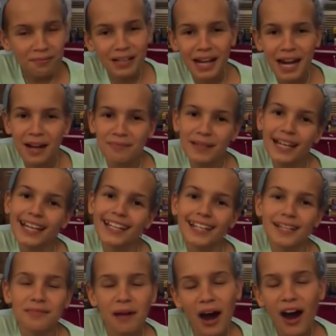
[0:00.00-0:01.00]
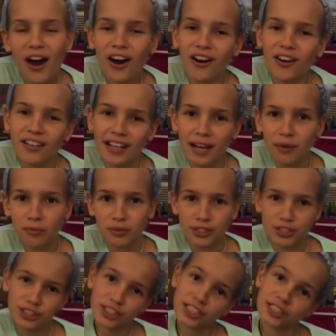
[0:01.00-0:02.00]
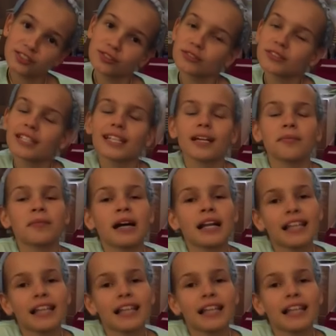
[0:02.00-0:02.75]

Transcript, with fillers: but I made him all that. Well, shouldn't you think of